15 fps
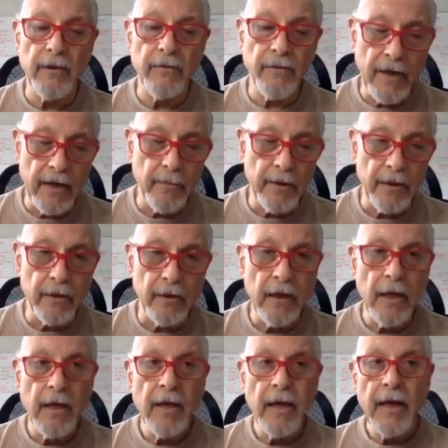Vitameal,
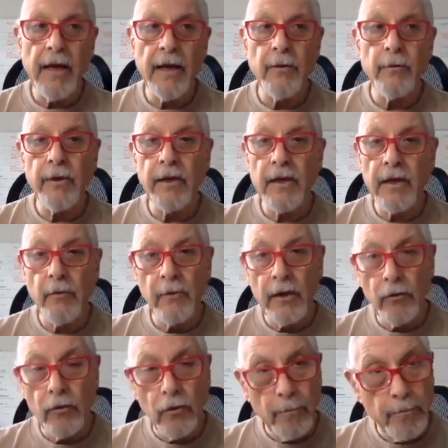and
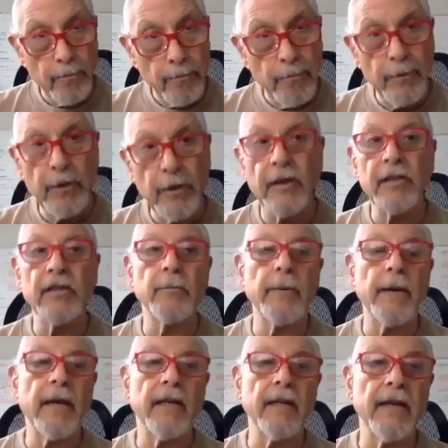we'd all
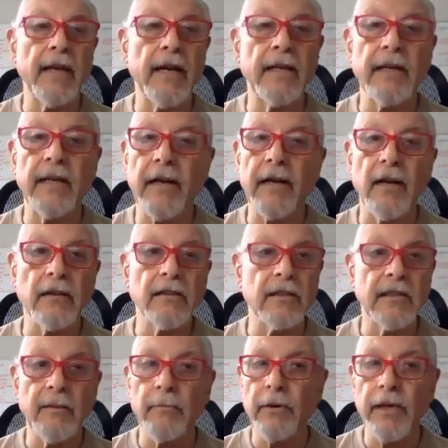participate in that. And I'd ask
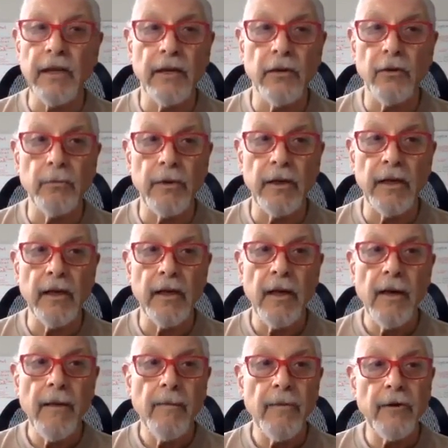somebody to be
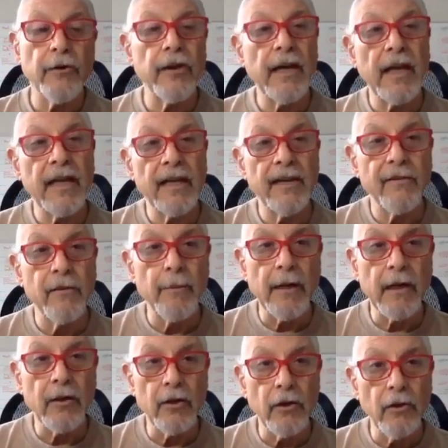creative
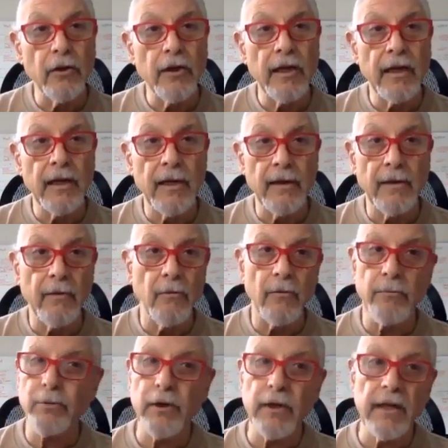about the cooking and
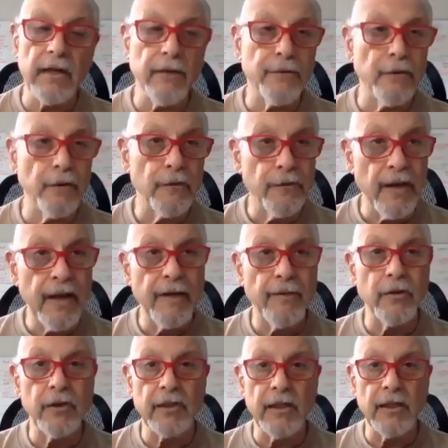putting different
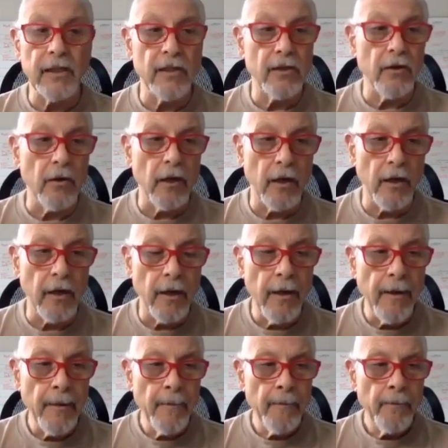flavors in and so on. And
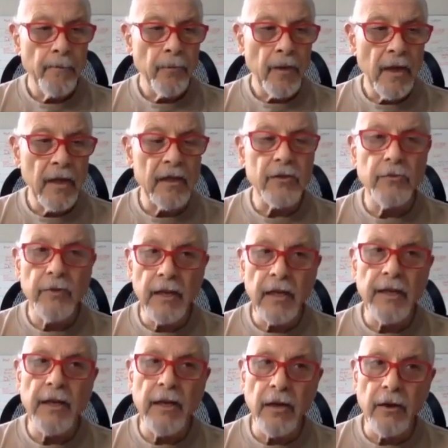it's
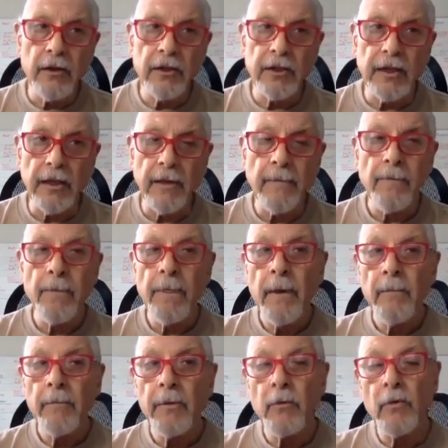really nourishing.
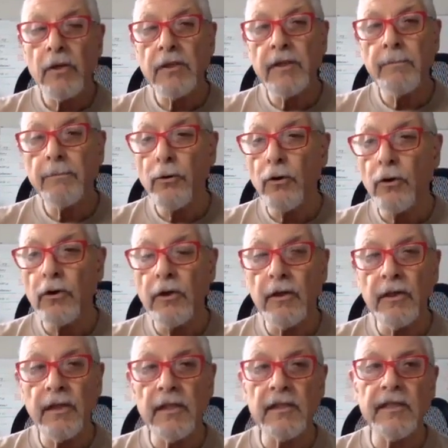But what's
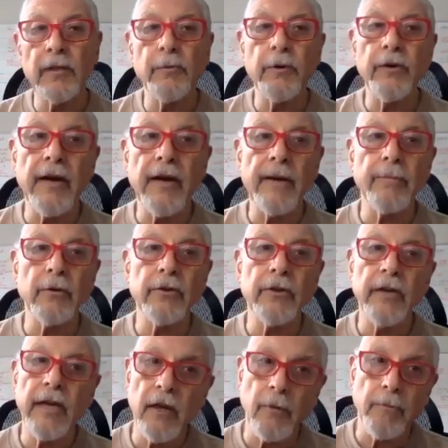important is that able to
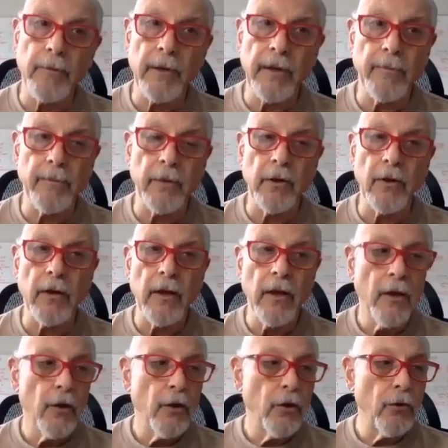help people
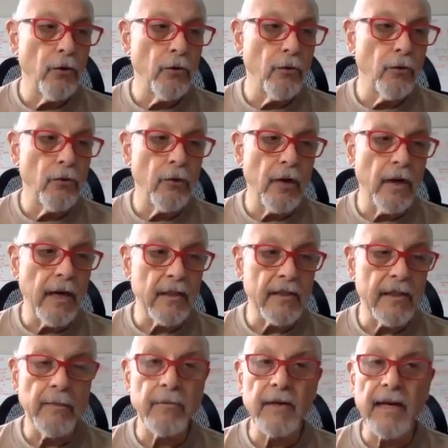who at
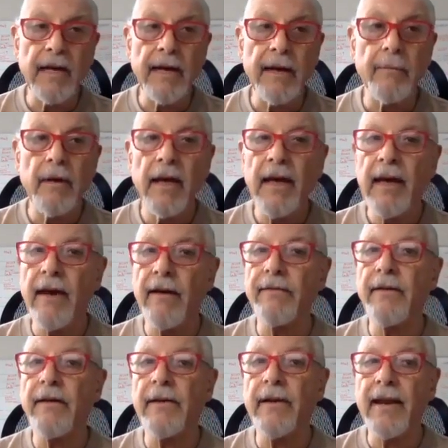some time
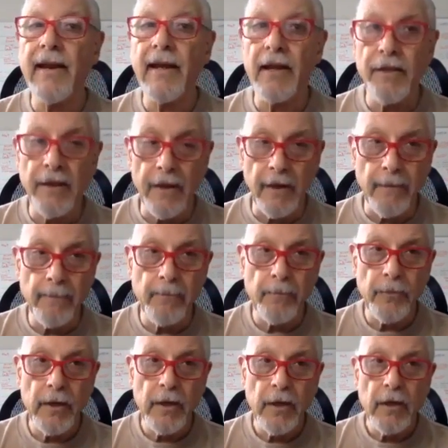have nothing.
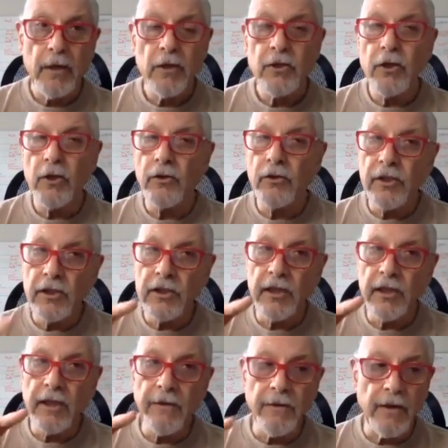So just
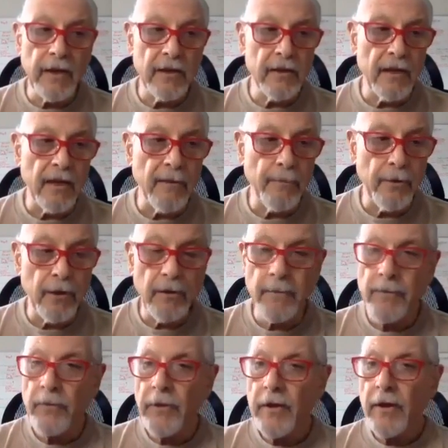to give an example,
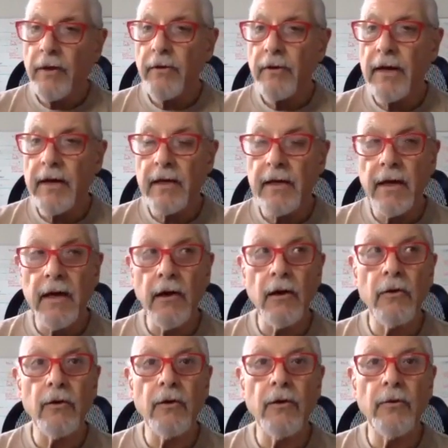right
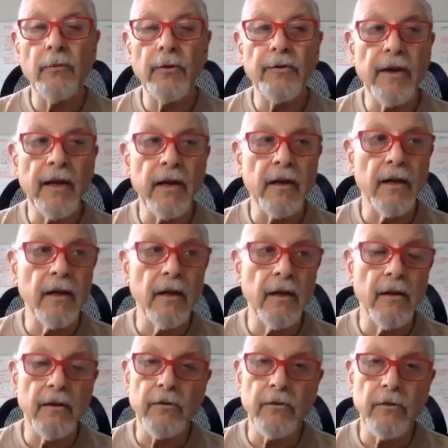now we've had
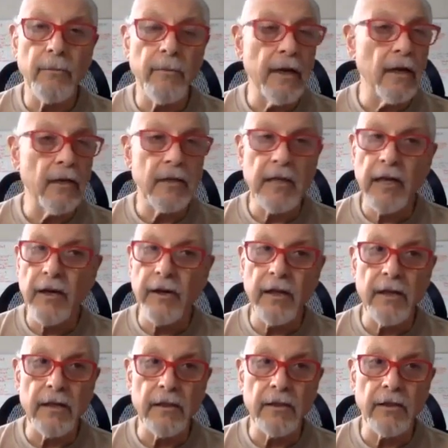tremendous
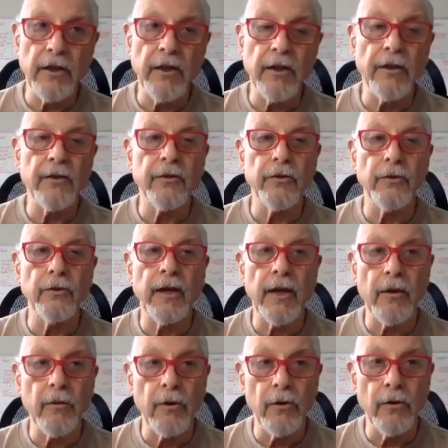hurricanes going through
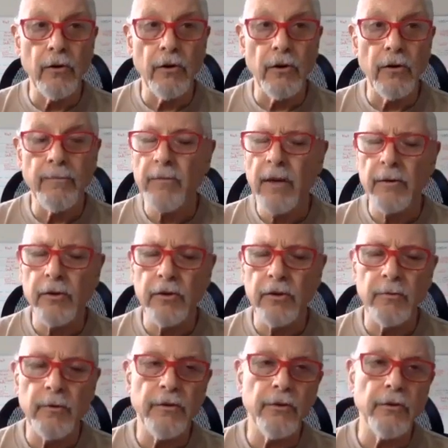
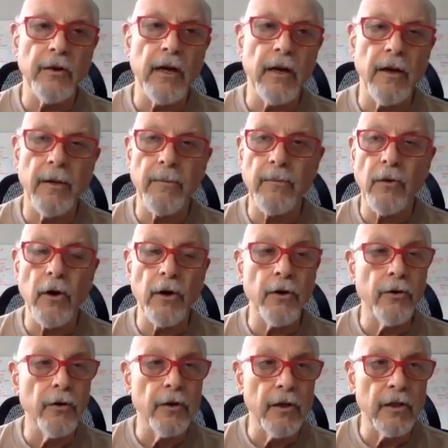through
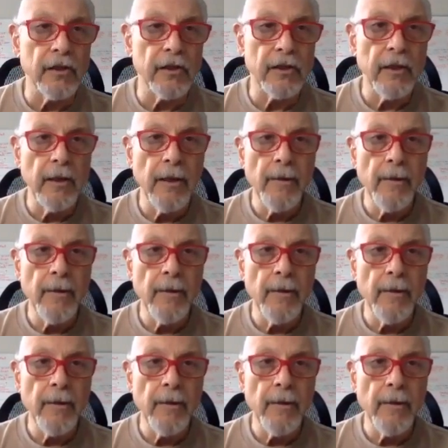Honduras,